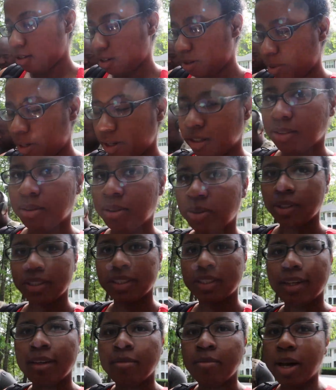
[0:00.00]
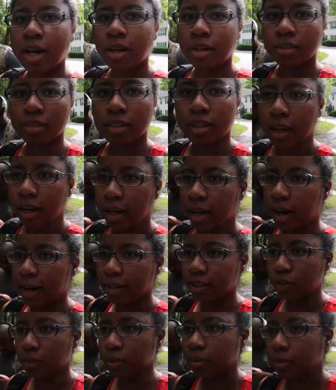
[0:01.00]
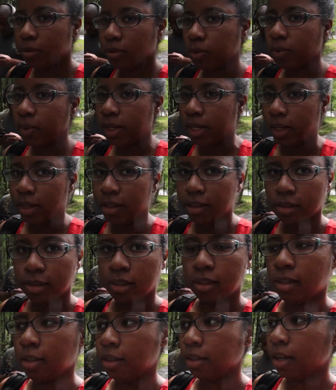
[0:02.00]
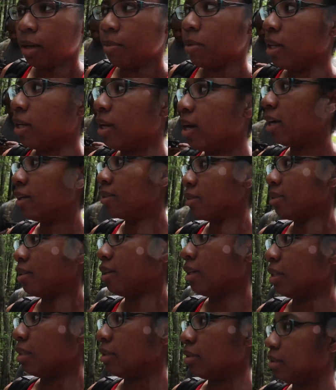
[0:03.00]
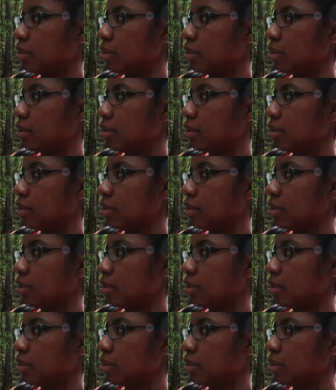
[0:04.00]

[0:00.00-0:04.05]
apparently we're doing 10 miles today, not 20. I mean, not 6.